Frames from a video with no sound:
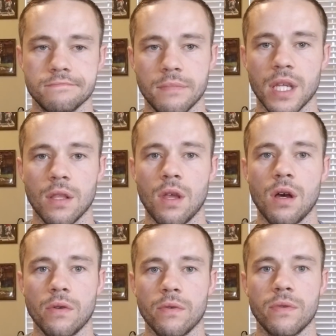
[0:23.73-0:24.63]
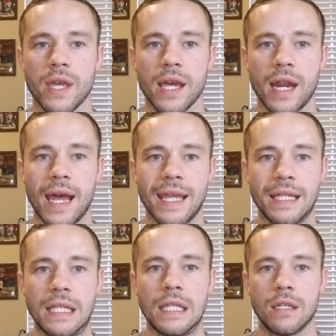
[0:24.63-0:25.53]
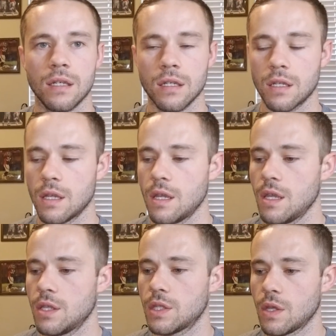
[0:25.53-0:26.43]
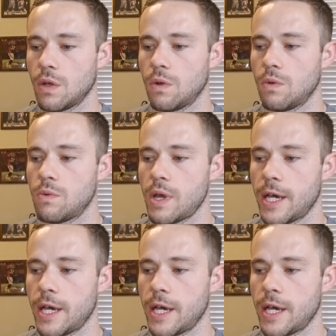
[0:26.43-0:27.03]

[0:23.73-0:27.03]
be along that idea. So